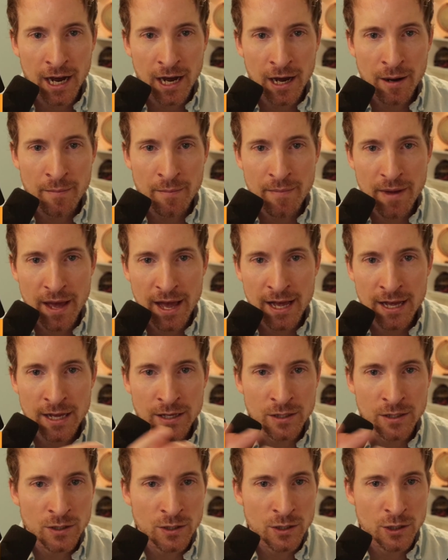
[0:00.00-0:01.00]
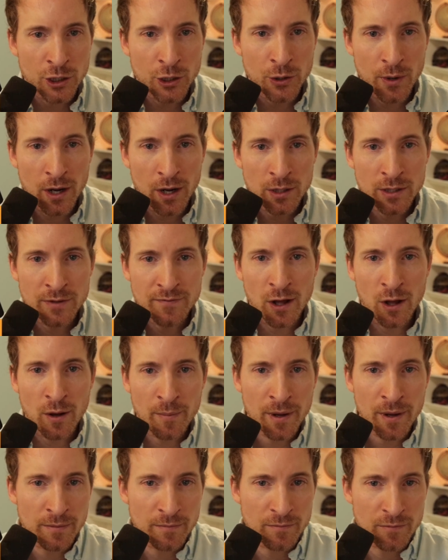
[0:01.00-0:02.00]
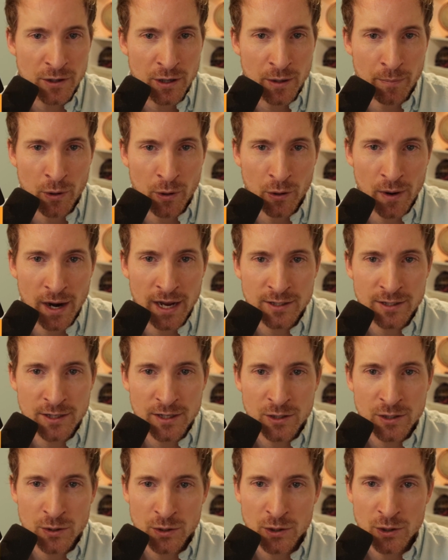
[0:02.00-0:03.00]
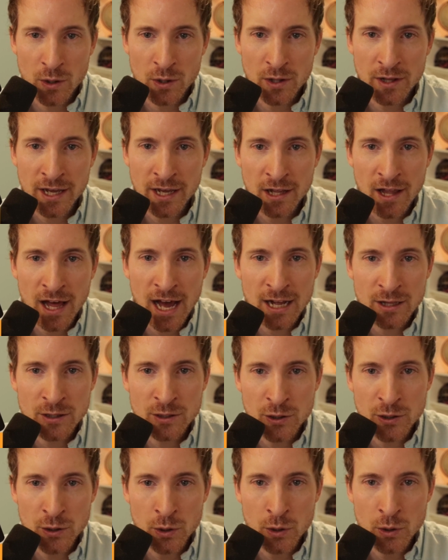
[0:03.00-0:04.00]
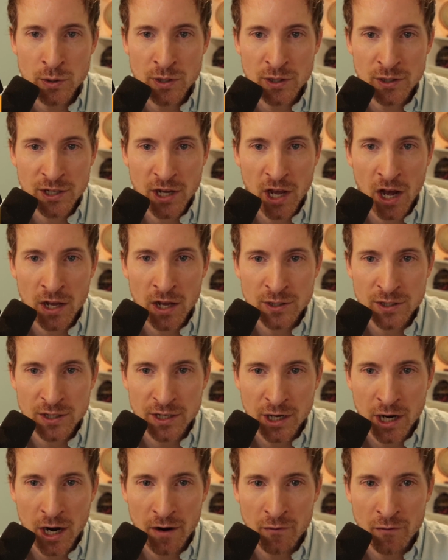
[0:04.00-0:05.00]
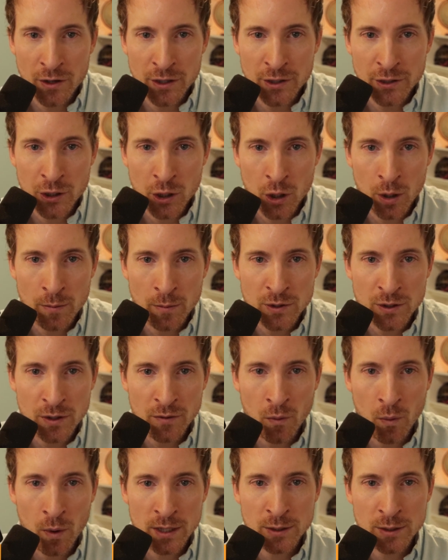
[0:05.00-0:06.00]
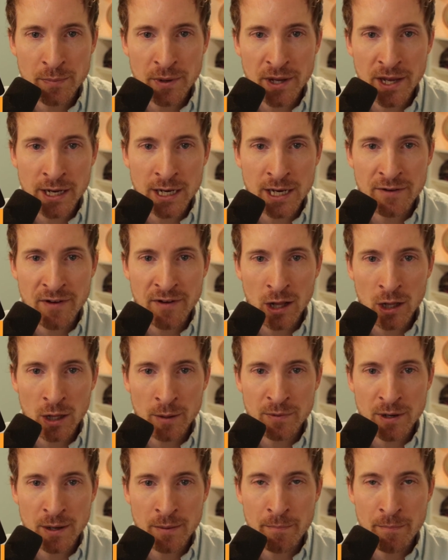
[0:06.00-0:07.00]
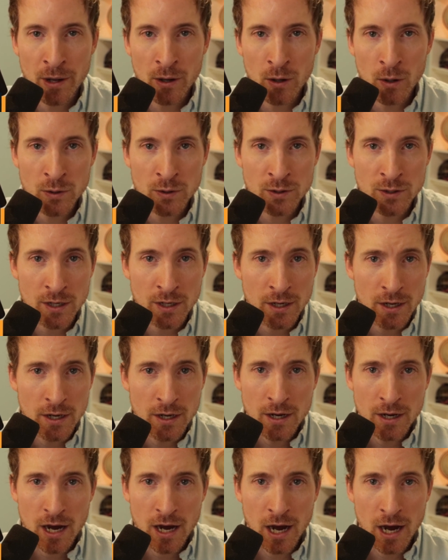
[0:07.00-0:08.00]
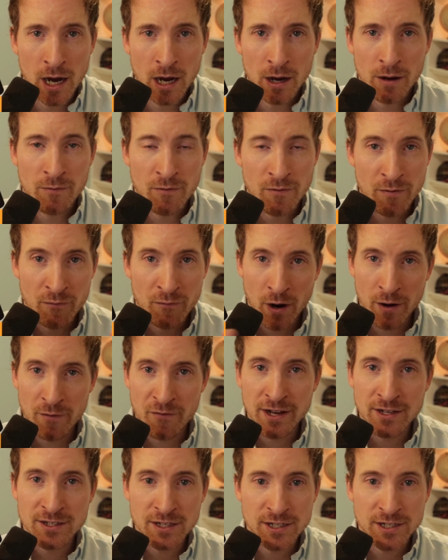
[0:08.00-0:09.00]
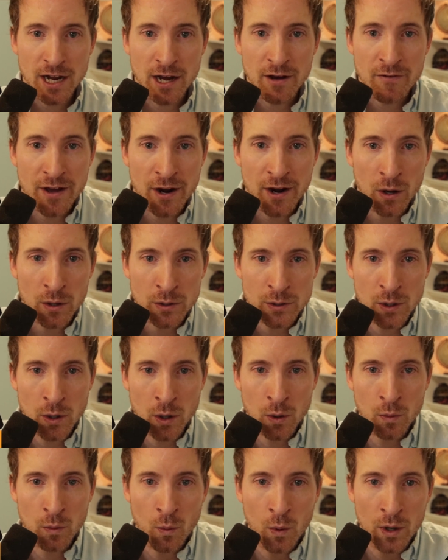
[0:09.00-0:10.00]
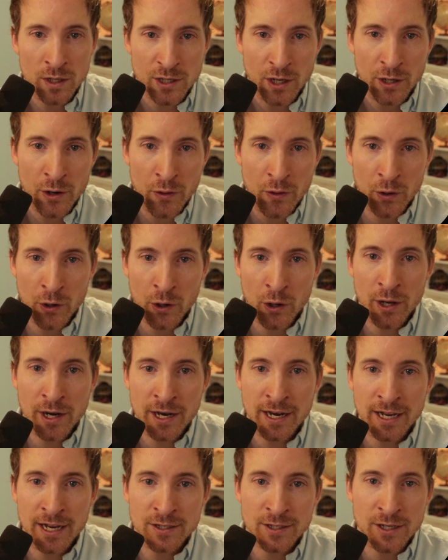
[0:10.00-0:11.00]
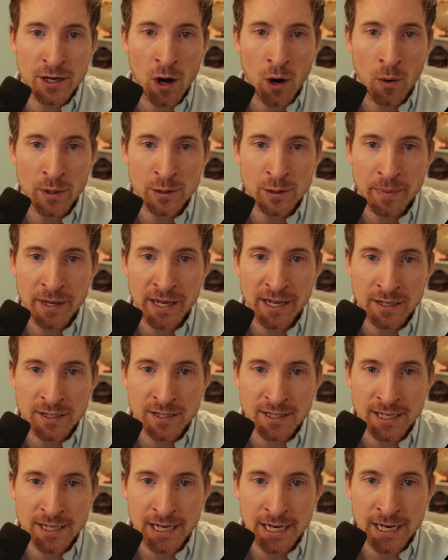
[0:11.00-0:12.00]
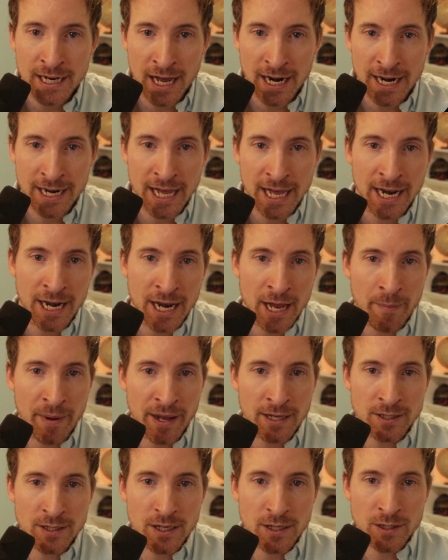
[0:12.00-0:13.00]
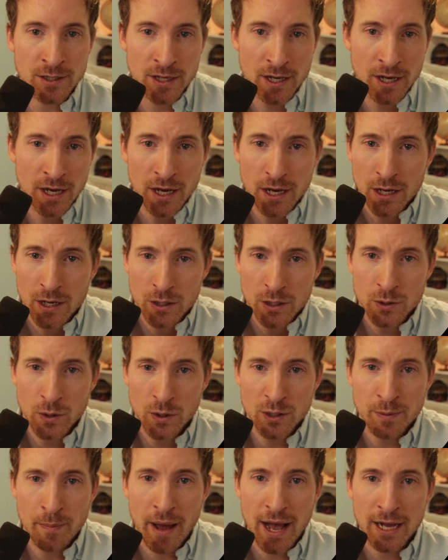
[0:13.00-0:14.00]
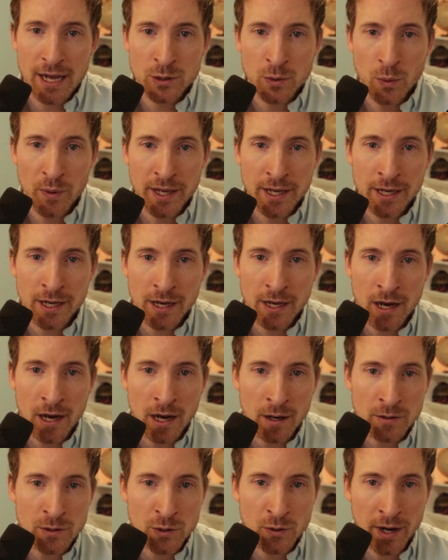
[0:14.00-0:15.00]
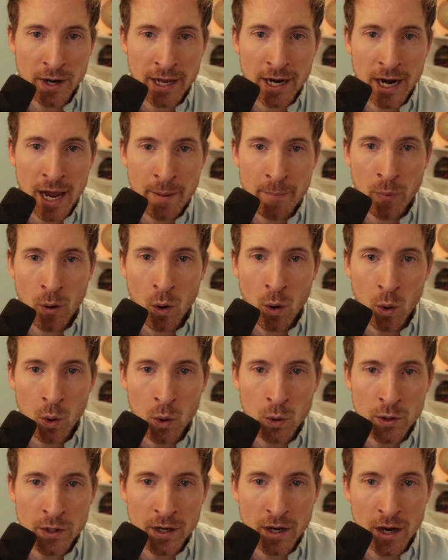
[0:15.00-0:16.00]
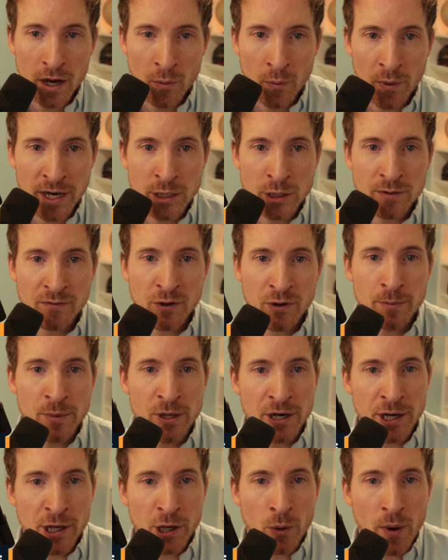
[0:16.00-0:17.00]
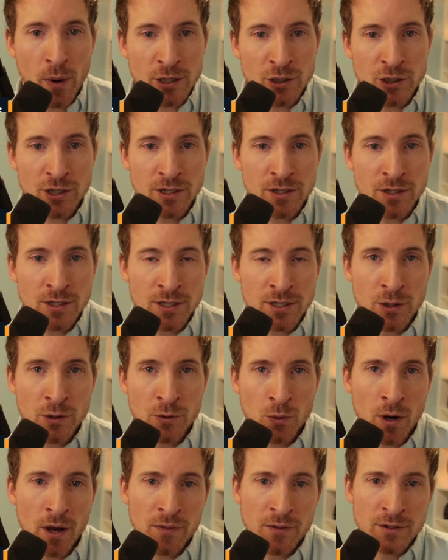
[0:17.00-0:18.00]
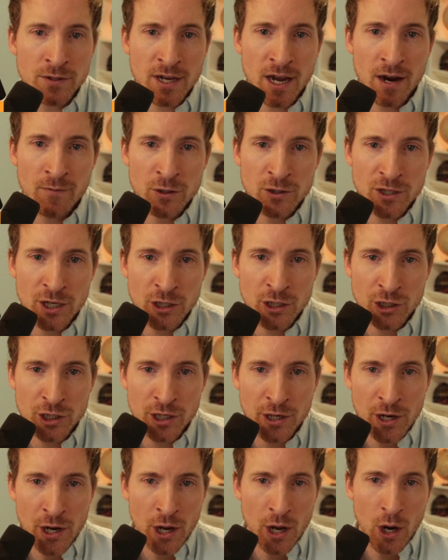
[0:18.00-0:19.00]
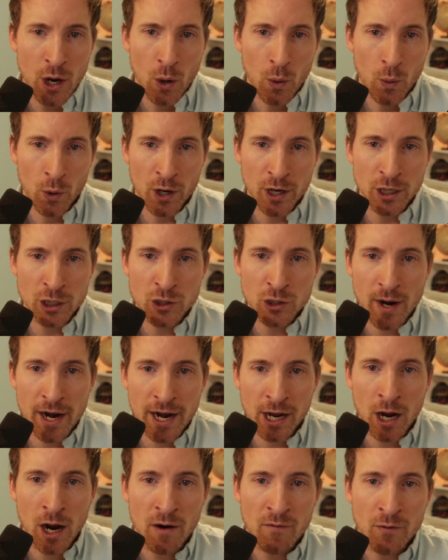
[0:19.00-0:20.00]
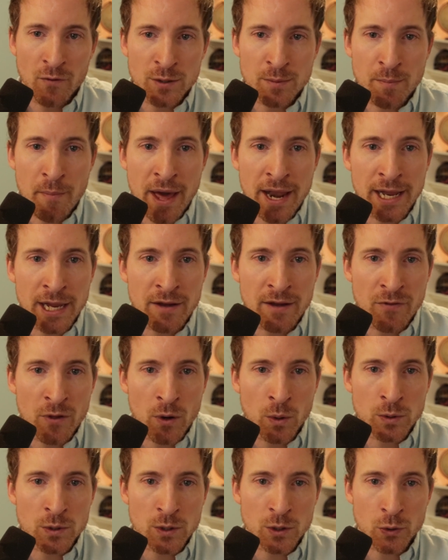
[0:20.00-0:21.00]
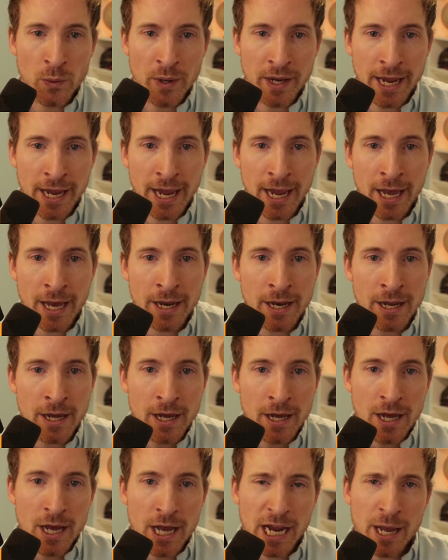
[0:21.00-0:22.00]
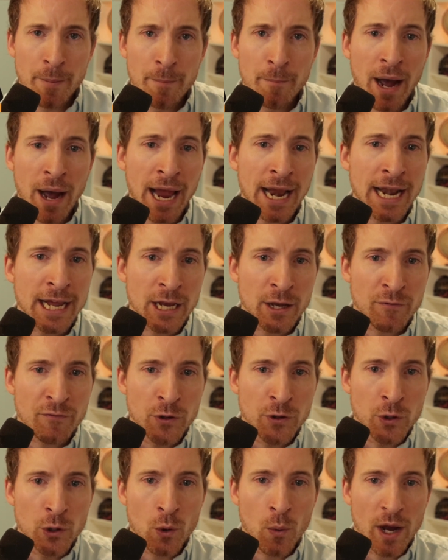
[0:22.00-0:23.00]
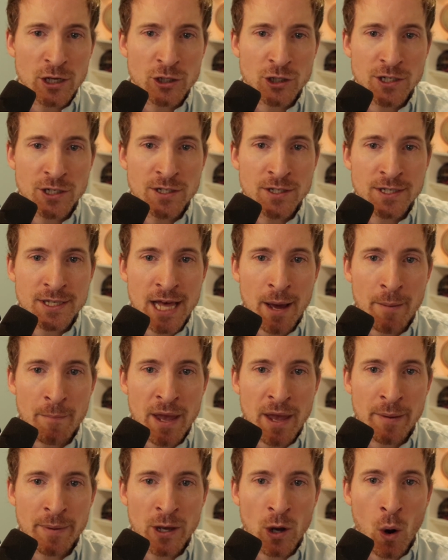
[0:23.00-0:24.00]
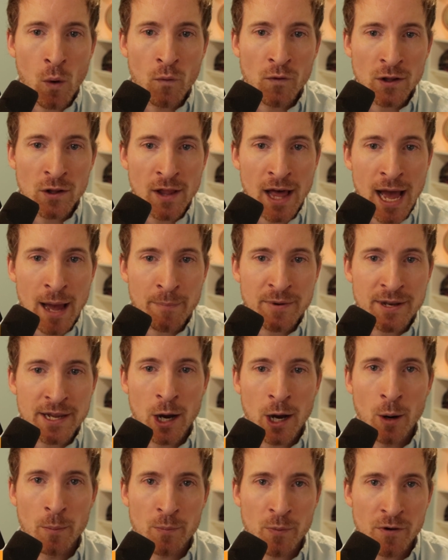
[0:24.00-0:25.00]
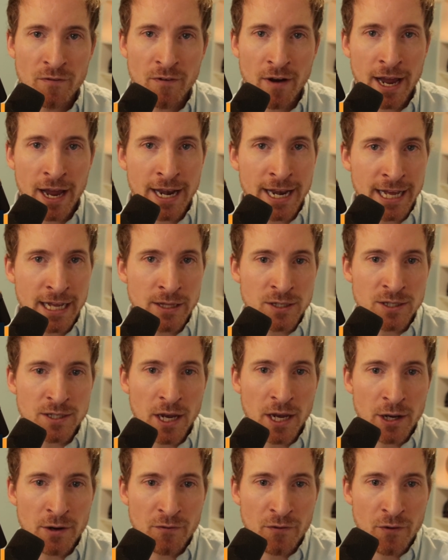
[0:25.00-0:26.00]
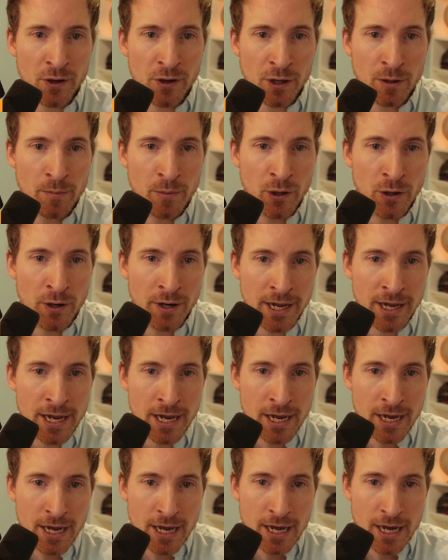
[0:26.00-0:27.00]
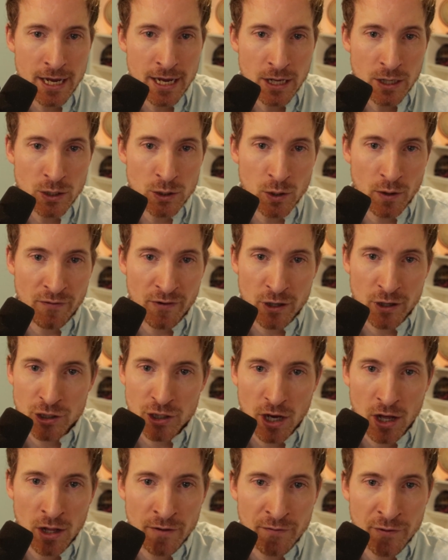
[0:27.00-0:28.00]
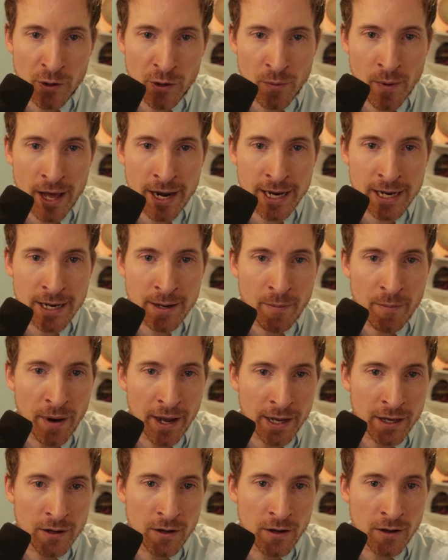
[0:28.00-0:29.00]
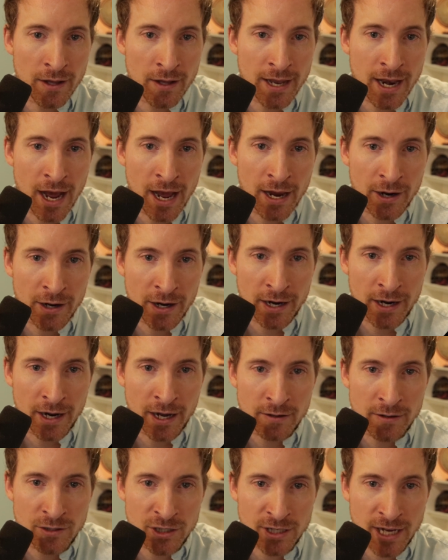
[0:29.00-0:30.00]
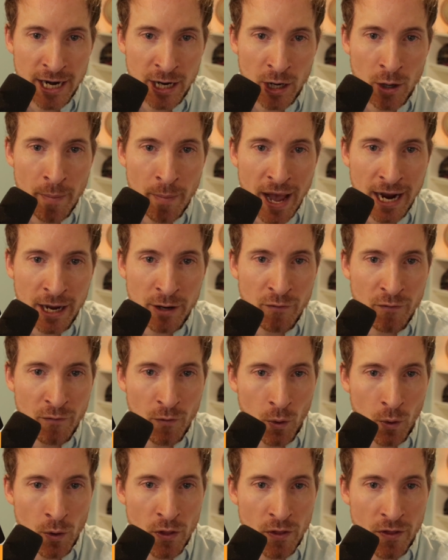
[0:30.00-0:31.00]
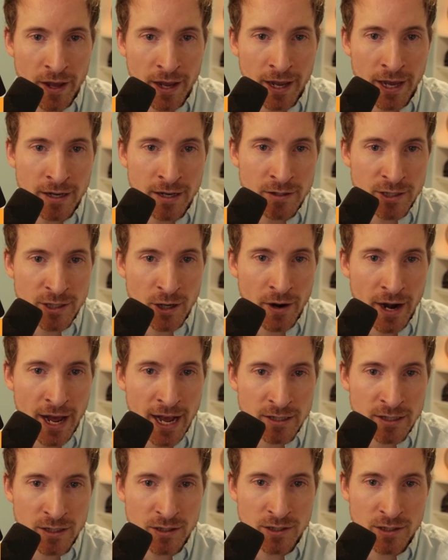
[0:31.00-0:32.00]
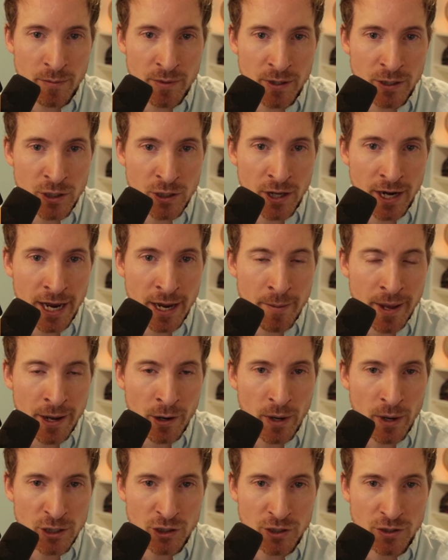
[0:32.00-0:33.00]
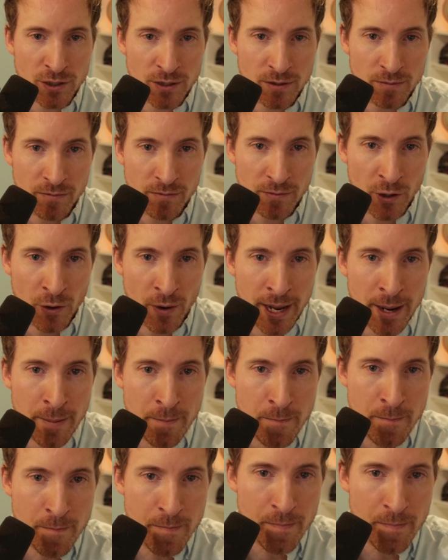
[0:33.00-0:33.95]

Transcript: As QRL development progresses, there's certainly a lot to discuss and cover in terms of what's being developed and built, front-facing stuff, and also what's under the hood and isn't always being seen on a day-to-day basis. So this past week, Strike and I pulled a range of community questions, and throughout this conversation, we're going to try to cover as many of those as we can, combining a few questions that maybe overlap to help provide insight for the community. So if you're ready, Michael and I are going to just kind of go back and forth and start asking some of these good AMA questions. You ready?